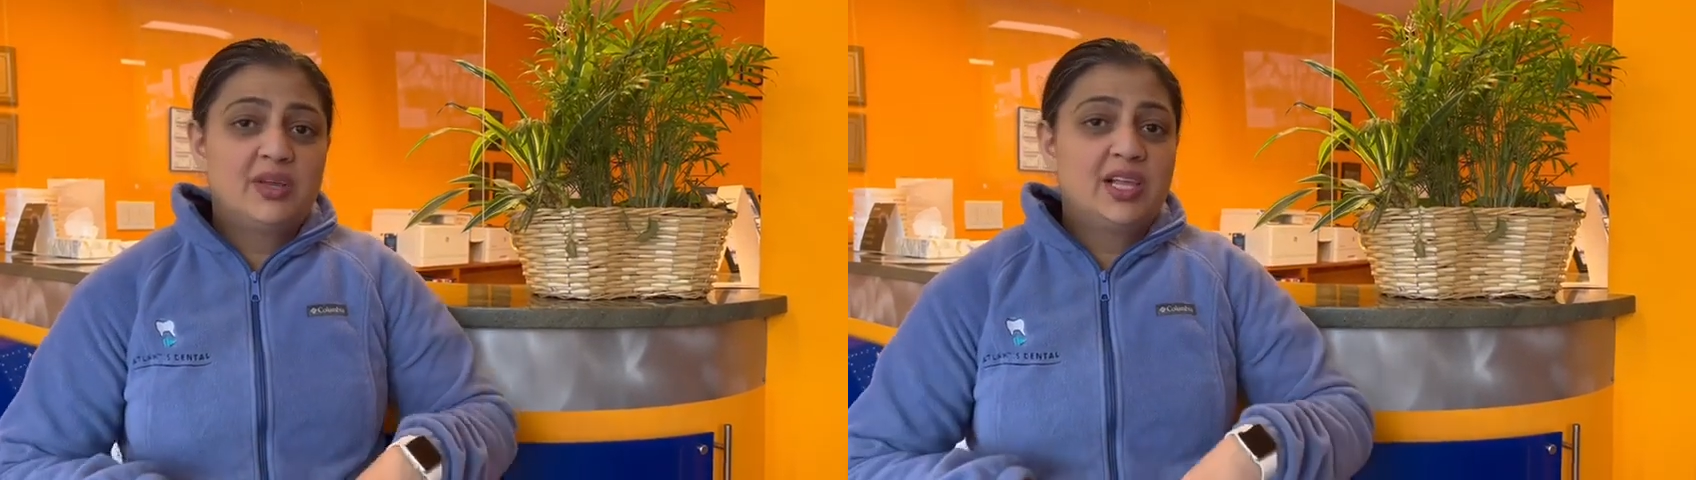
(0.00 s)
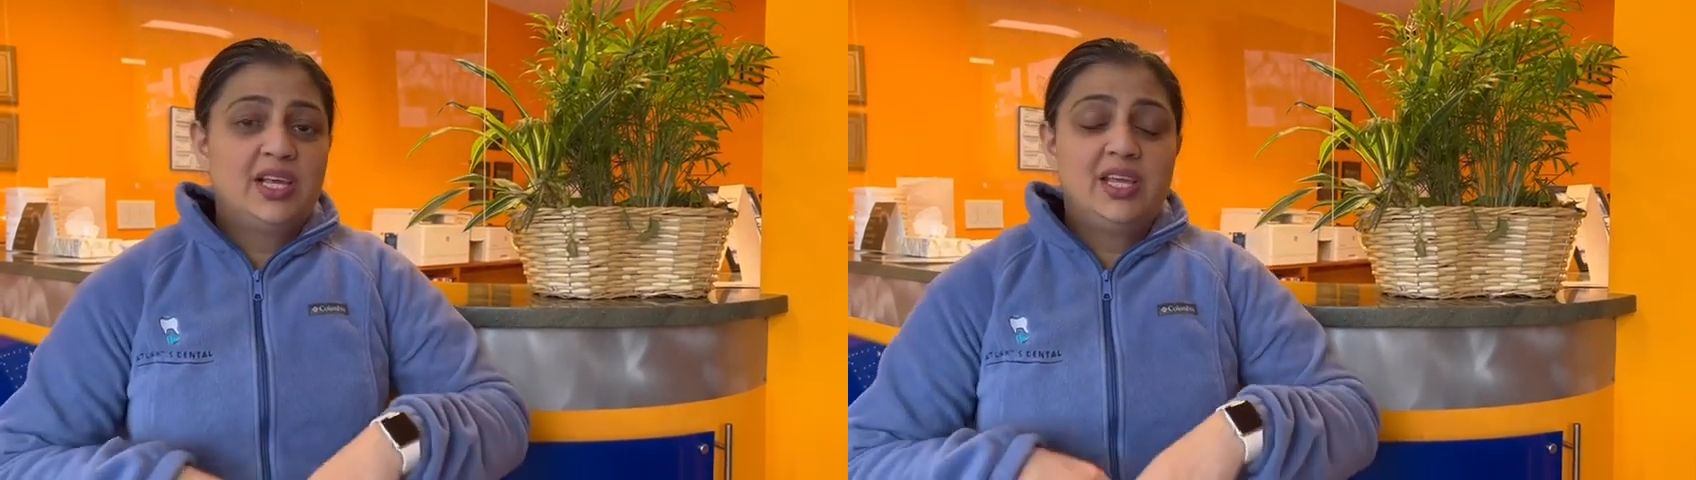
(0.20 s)
you
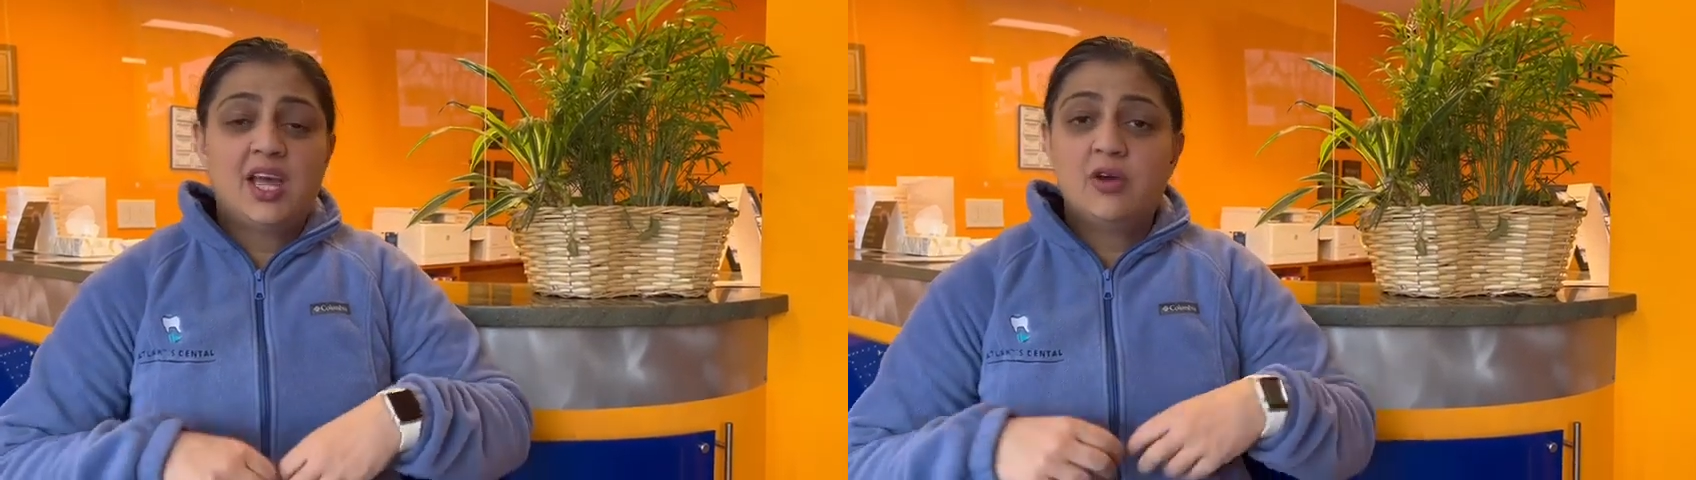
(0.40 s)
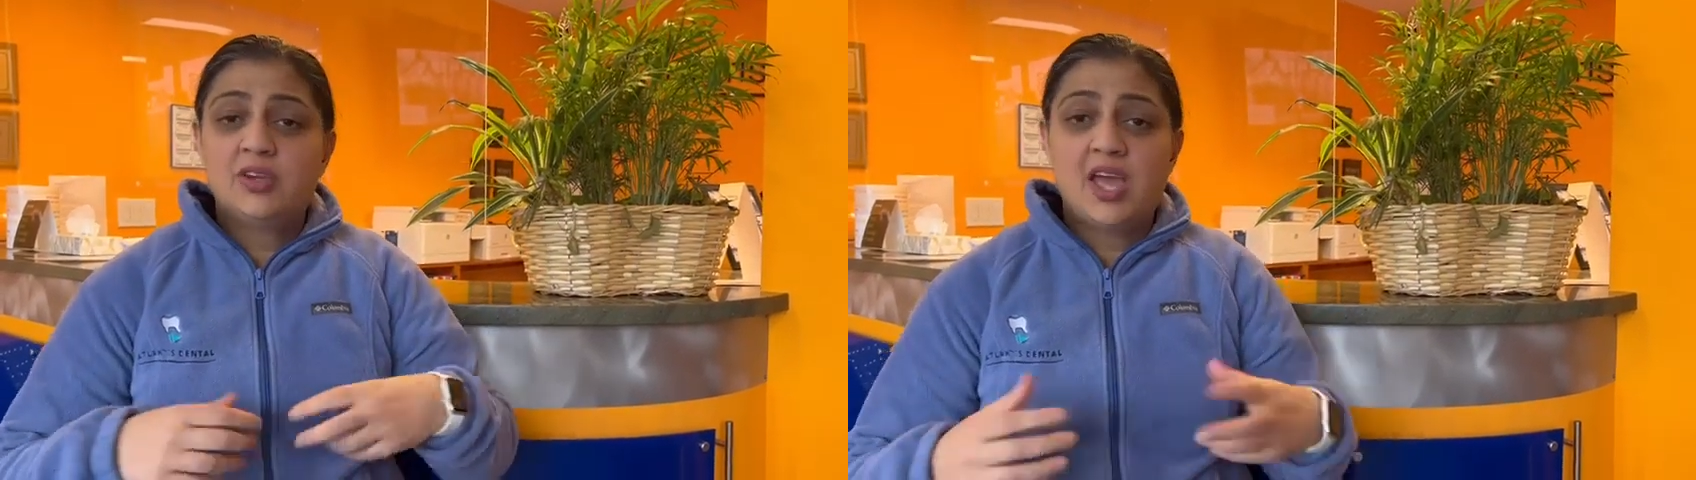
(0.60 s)
clean
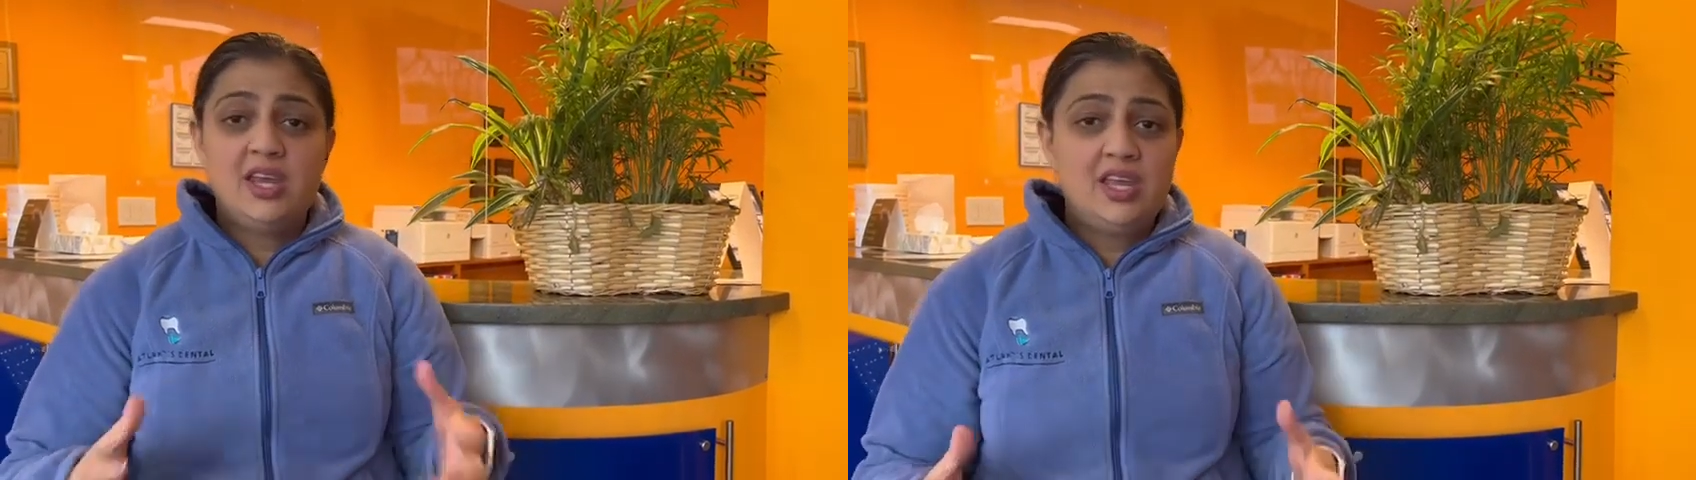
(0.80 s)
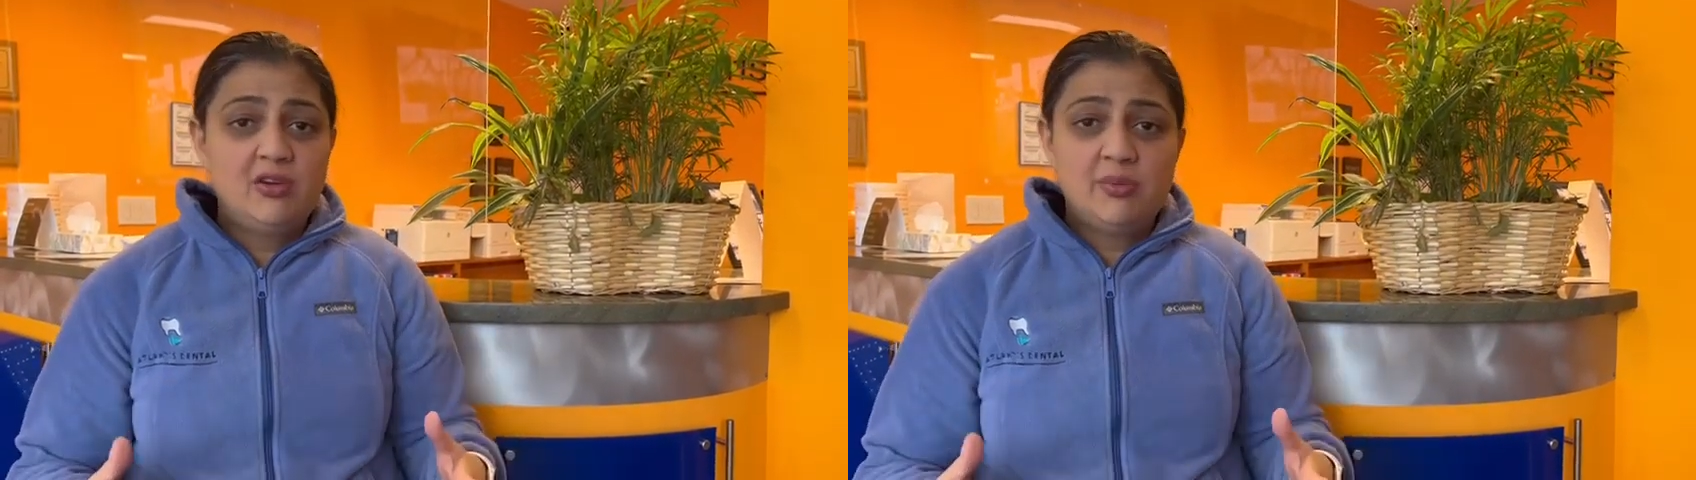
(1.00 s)
out
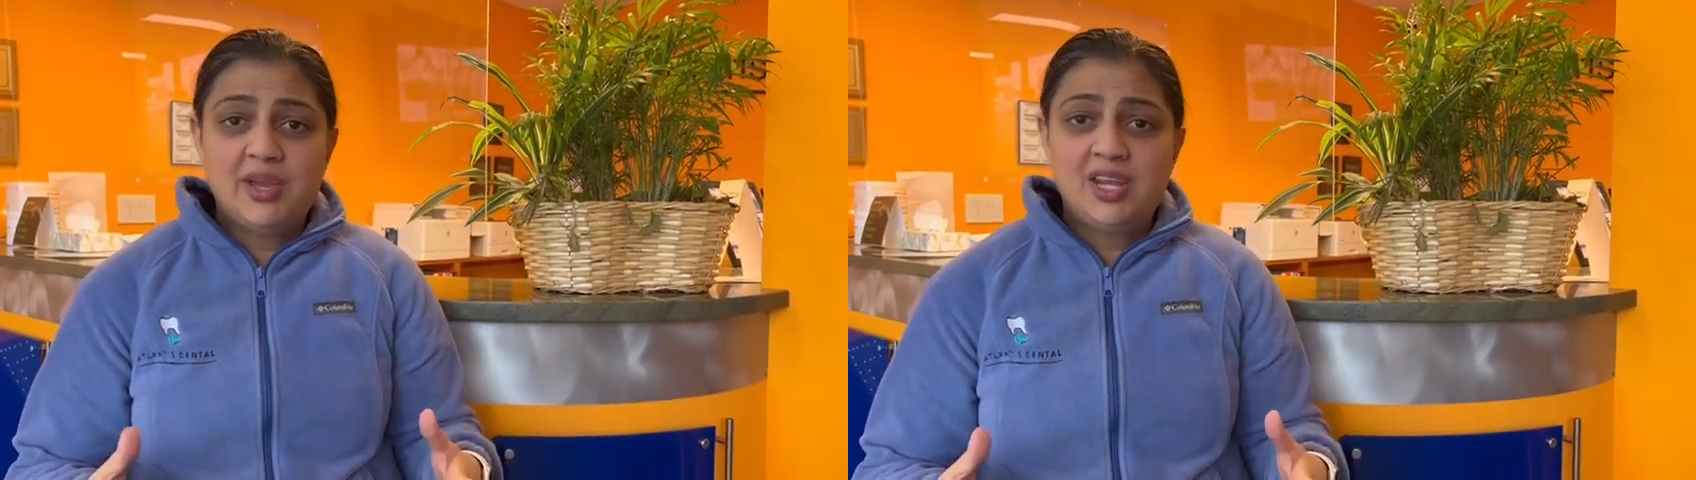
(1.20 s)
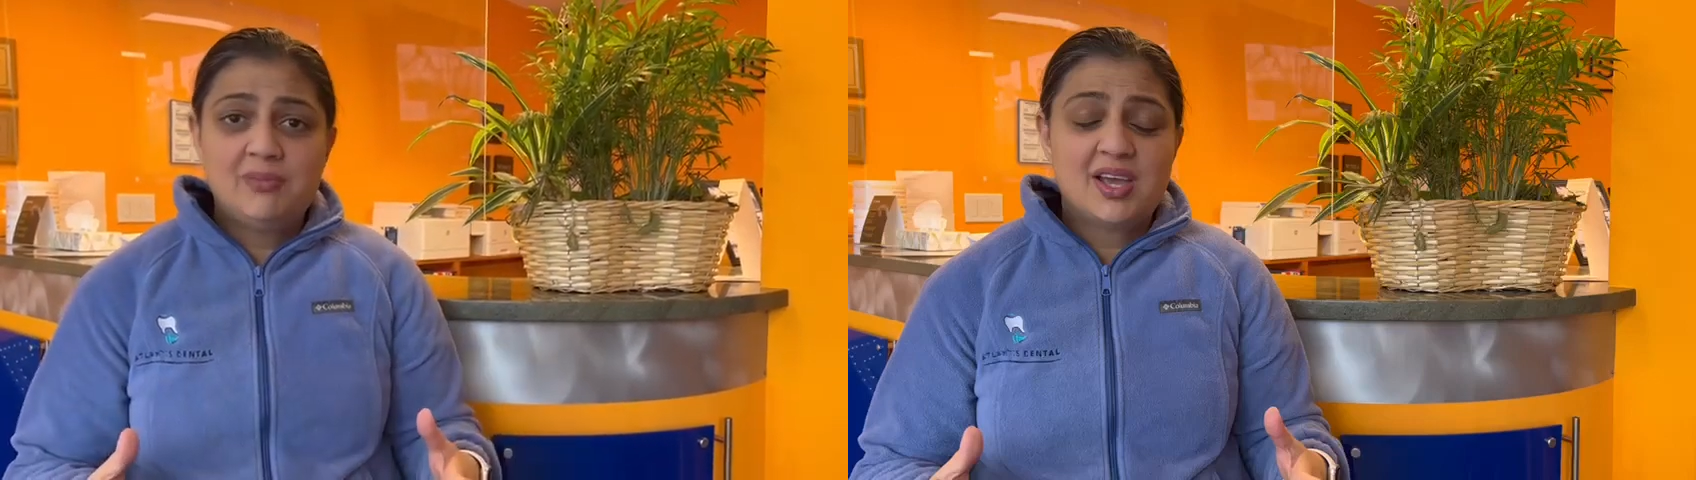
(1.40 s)
any
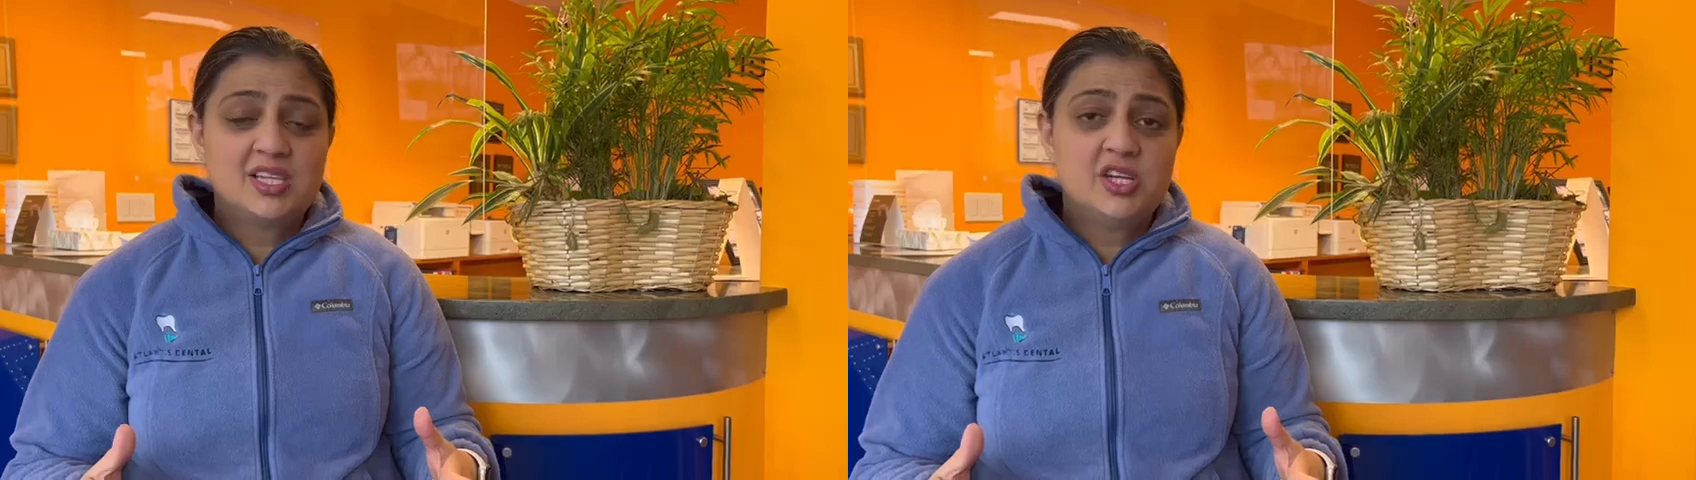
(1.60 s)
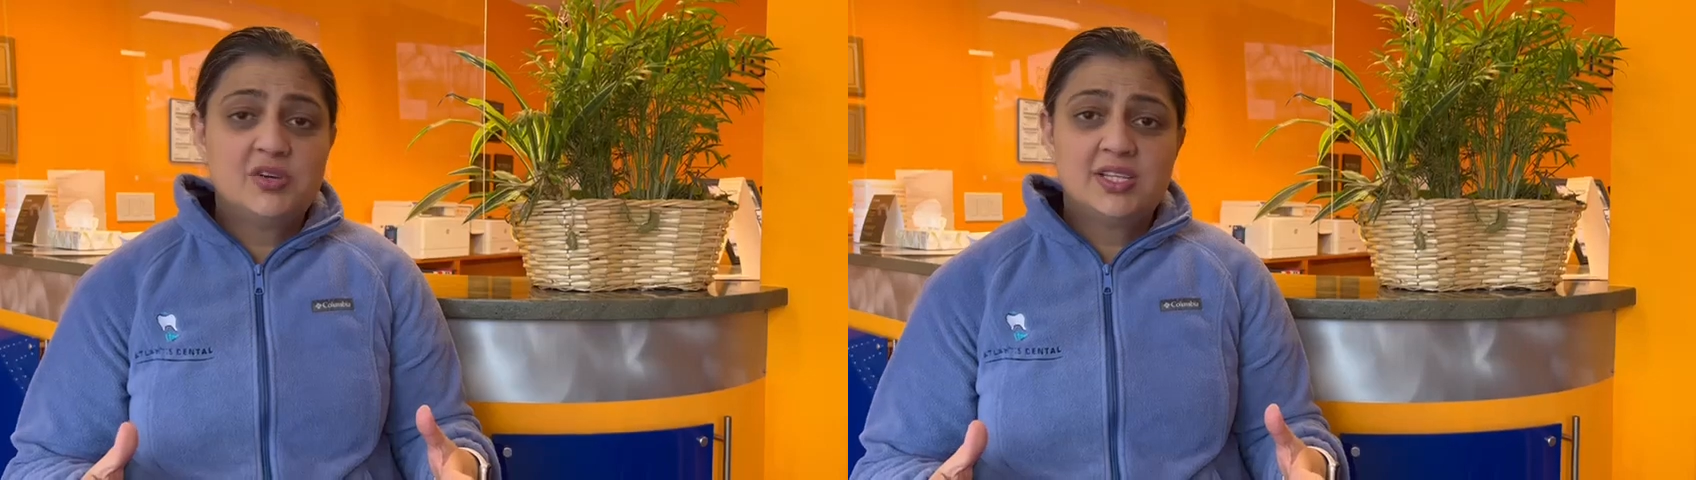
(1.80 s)
remaining
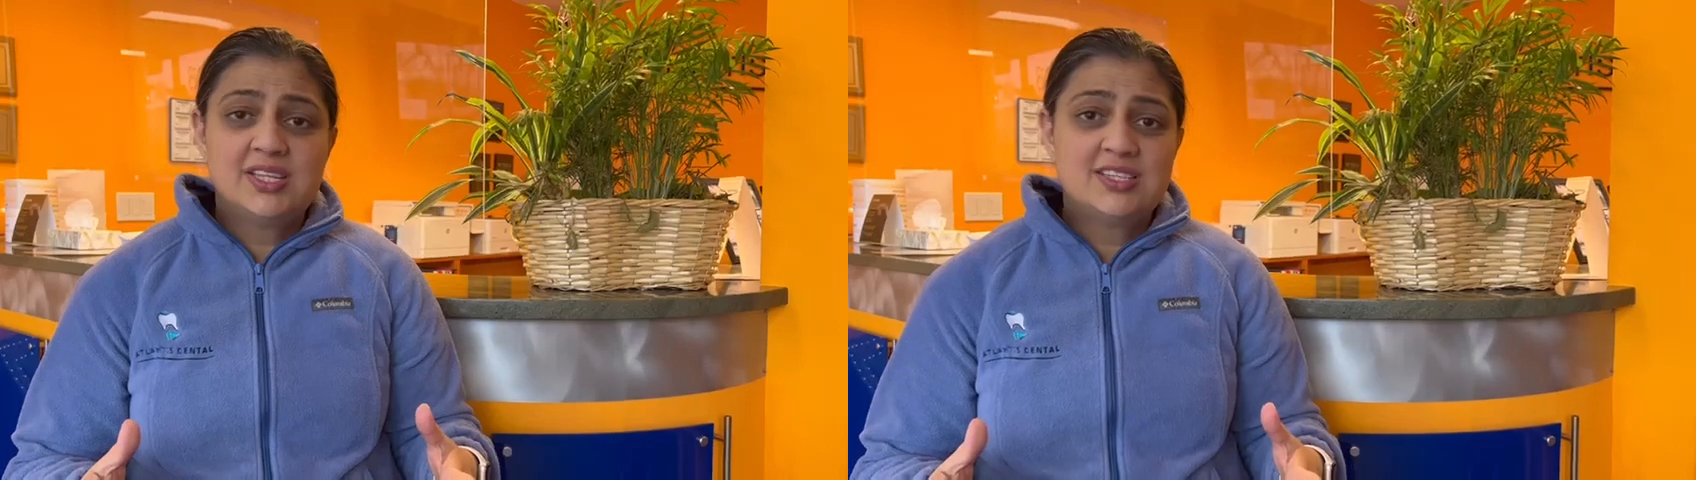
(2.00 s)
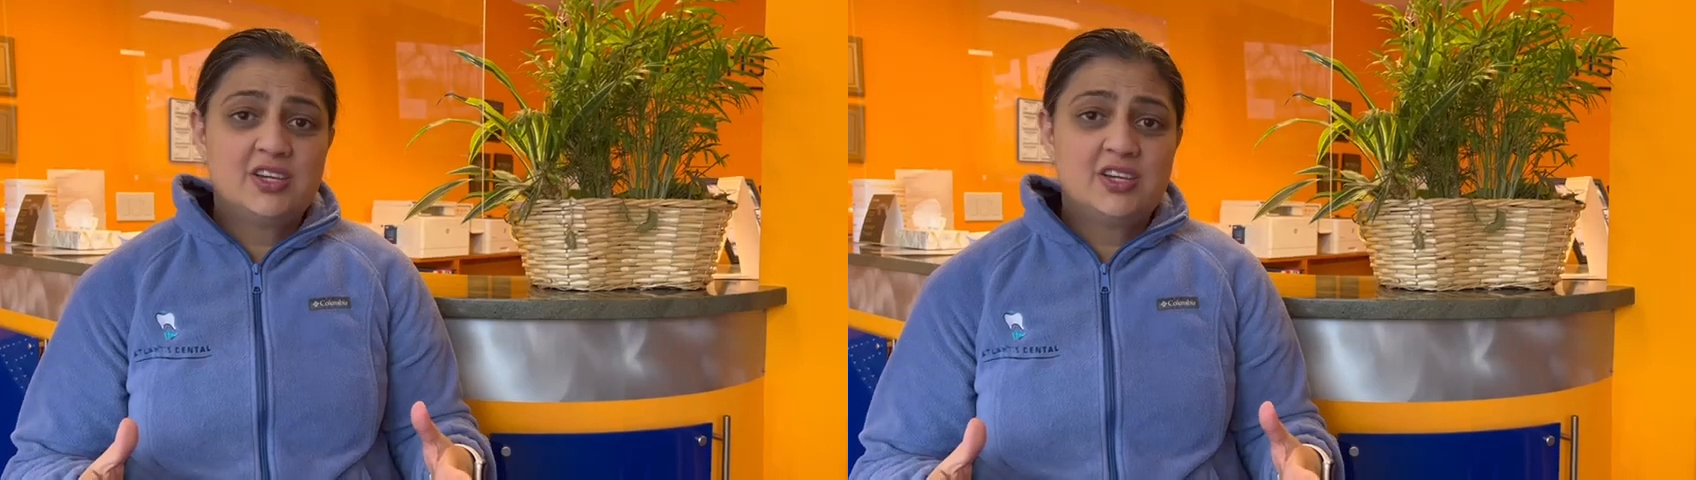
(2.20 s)
bacteria that's